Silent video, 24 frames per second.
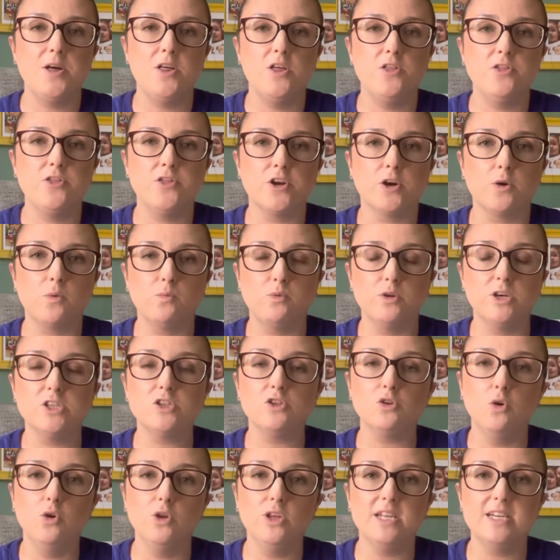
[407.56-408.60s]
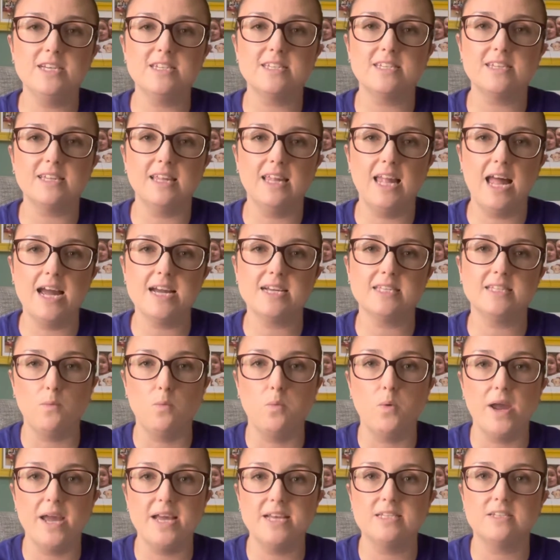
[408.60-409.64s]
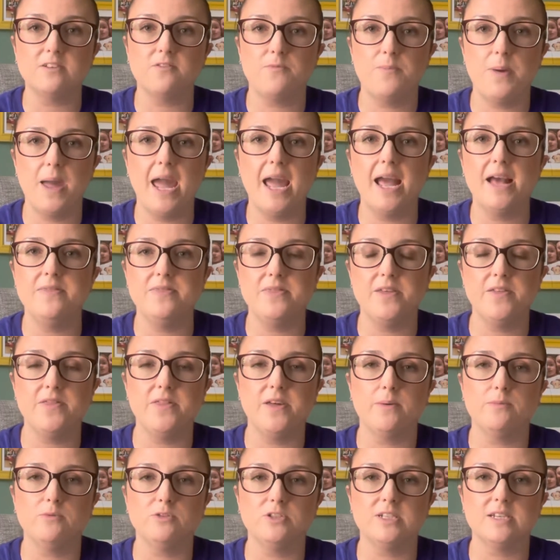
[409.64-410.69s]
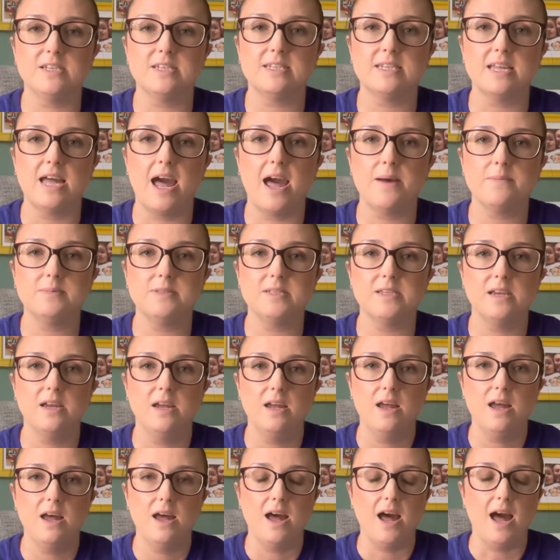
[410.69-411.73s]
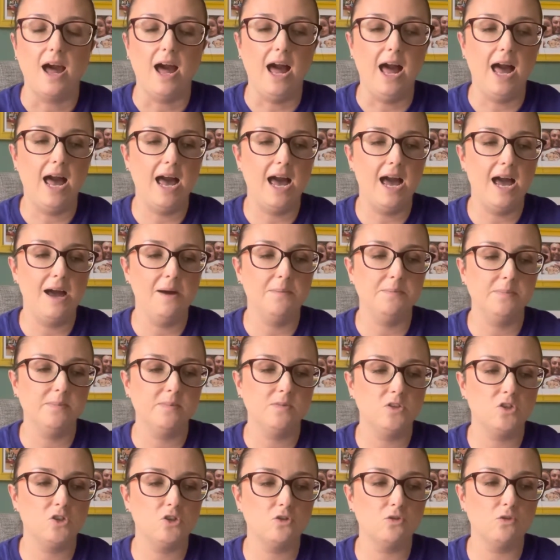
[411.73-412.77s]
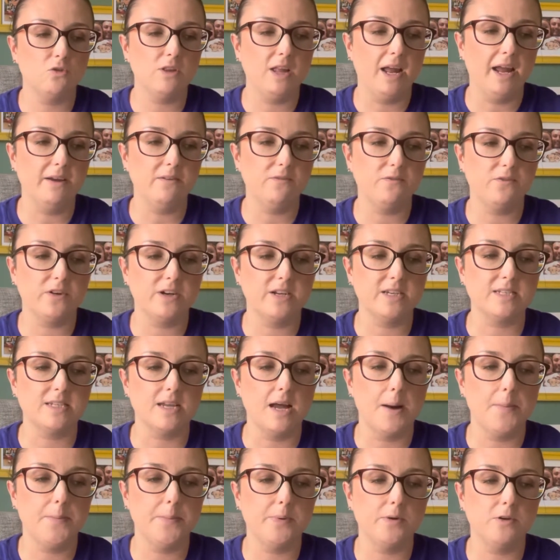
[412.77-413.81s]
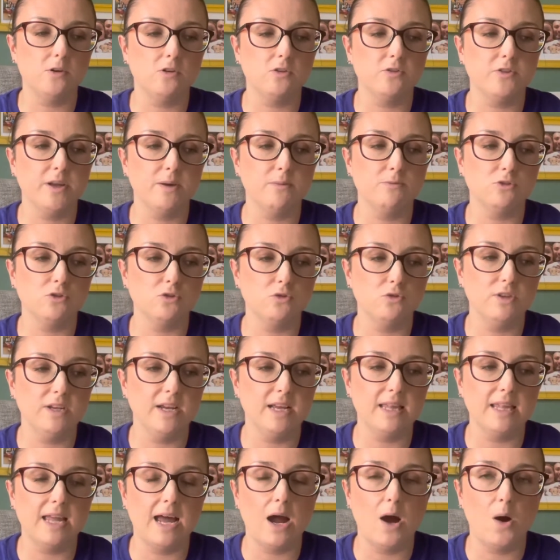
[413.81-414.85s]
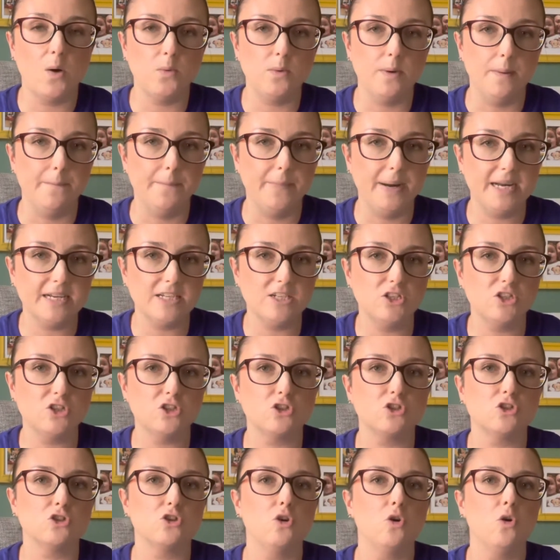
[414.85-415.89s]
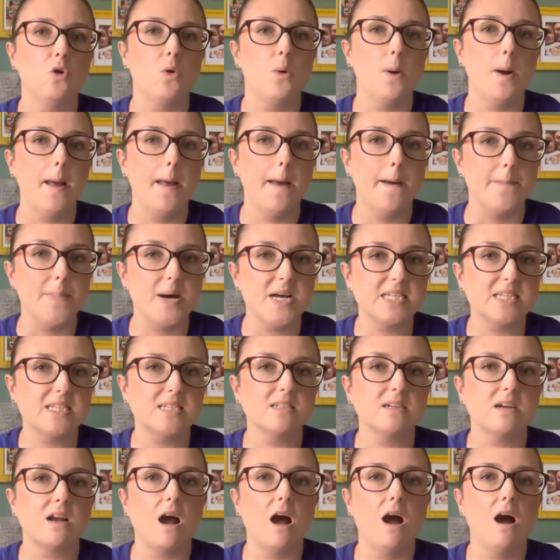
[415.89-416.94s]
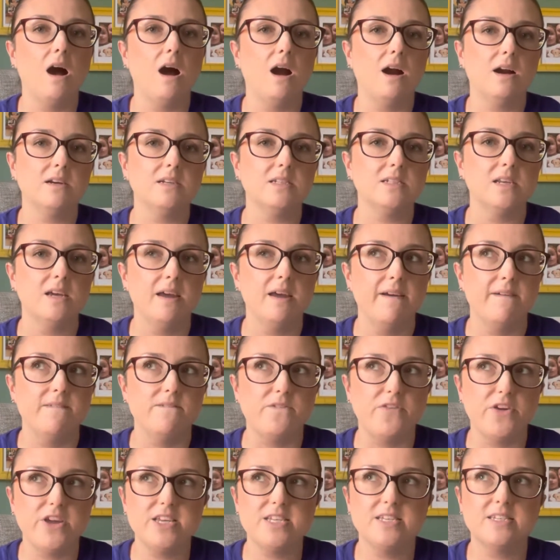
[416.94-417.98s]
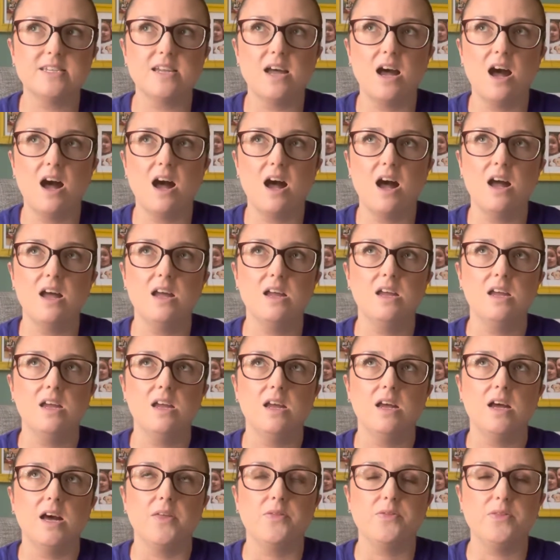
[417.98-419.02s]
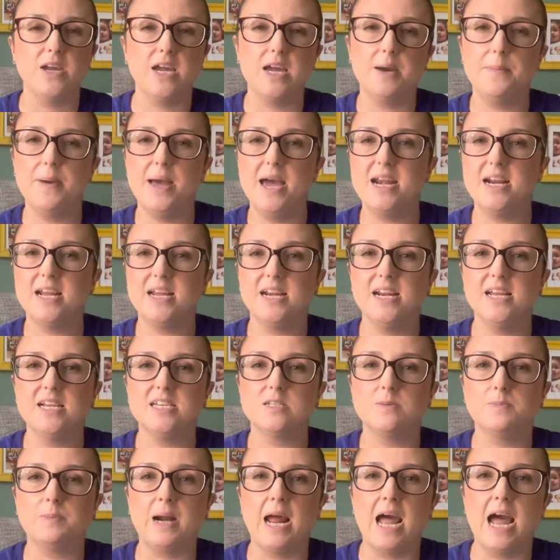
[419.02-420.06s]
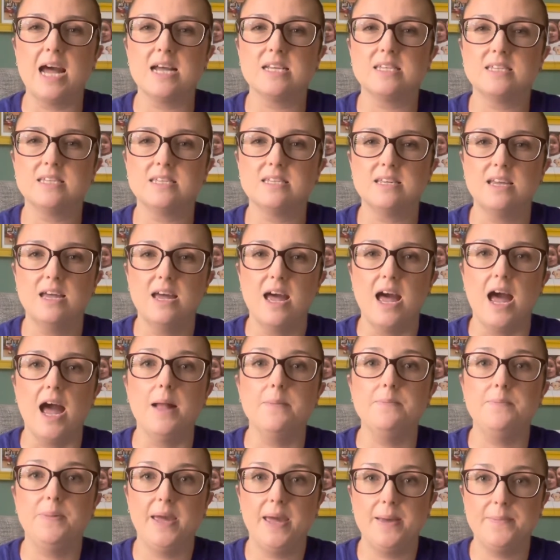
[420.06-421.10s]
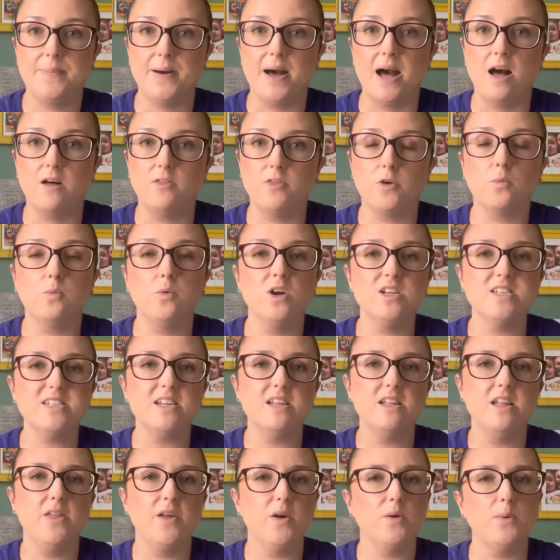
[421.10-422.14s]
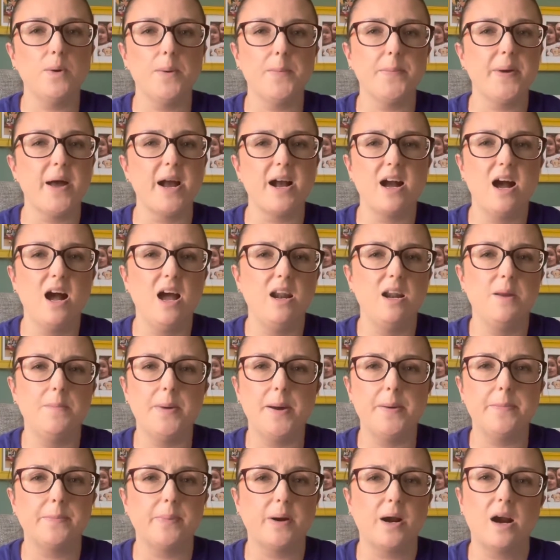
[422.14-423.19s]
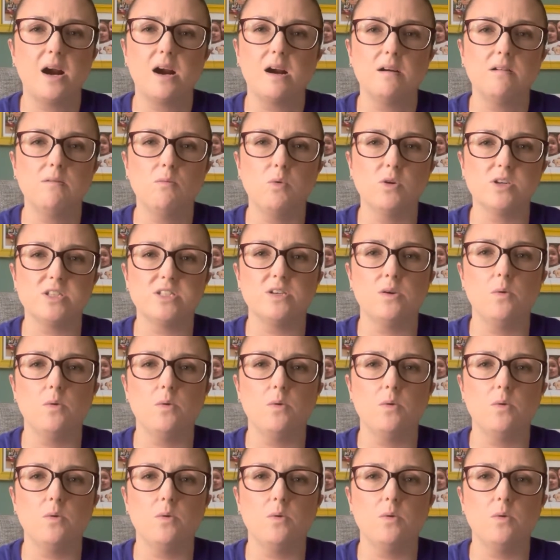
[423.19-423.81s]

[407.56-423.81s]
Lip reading: there was only select ways of paying that they would accept. So like, for example, they would only allow Maestro, MasterCard, Visa, I think American Express, and PayPal. There was another one, but I can't remember what it